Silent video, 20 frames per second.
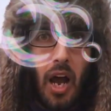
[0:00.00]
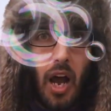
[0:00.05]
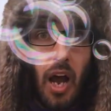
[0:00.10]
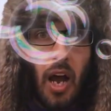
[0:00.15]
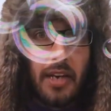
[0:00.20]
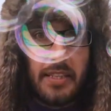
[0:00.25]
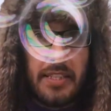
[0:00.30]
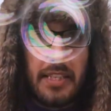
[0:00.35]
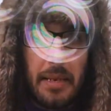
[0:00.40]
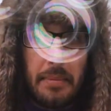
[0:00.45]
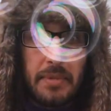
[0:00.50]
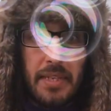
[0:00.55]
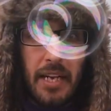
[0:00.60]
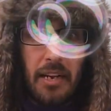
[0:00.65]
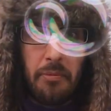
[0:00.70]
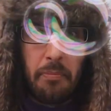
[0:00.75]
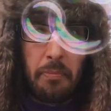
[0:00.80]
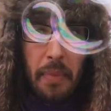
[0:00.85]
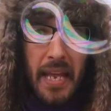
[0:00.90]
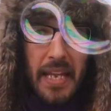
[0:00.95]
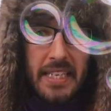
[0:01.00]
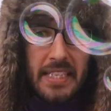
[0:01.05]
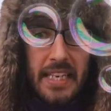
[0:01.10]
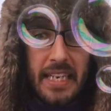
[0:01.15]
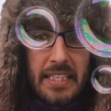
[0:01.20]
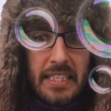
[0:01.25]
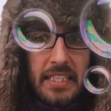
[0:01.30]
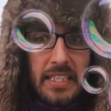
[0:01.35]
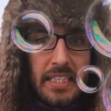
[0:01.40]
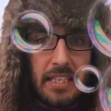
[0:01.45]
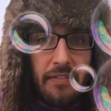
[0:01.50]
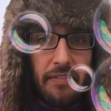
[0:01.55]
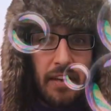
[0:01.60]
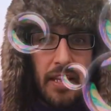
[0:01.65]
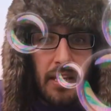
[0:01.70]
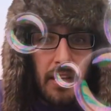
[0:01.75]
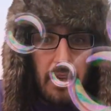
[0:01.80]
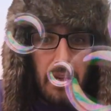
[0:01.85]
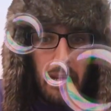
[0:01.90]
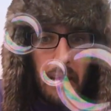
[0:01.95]
I stepped out of bed
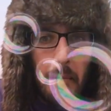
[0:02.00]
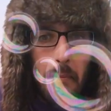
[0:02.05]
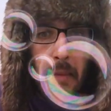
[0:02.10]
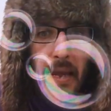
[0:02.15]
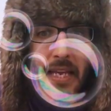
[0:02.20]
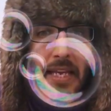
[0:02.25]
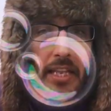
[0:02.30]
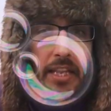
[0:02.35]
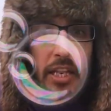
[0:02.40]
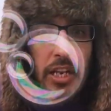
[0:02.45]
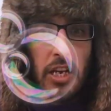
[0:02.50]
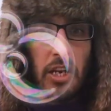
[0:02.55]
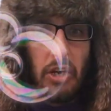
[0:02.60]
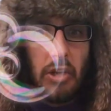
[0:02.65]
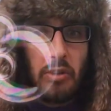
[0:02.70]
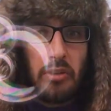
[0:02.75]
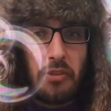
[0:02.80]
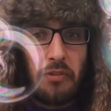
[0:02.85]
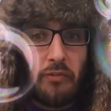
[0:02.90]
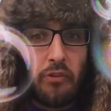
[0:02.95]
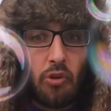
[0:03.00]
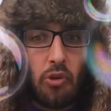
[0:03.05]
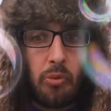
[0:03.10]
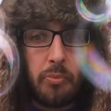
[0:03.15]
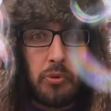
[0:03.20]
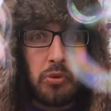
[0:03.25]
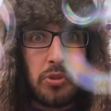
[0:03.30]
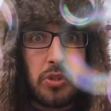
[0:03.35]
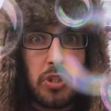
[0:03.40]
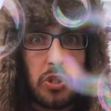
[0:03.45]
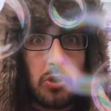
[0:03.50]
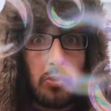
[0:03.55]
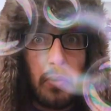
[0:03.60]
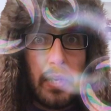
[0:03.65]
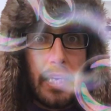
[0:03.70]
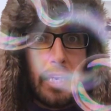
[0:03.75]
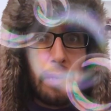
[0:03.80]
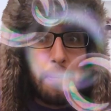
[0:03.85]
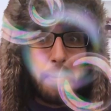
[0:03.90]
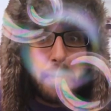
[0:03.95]
tentatively, making the loose floorboards
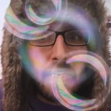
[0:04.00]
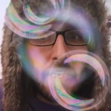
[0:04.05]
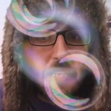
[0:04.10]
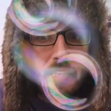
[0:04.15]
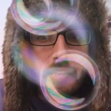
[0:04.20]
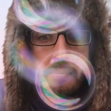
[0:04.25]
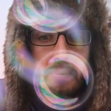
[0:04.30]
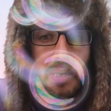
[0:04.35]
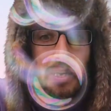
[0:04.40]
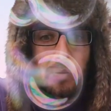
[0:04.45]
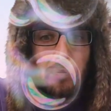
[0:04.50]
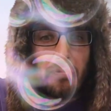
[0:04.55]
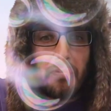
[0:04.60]
squeak beneath me.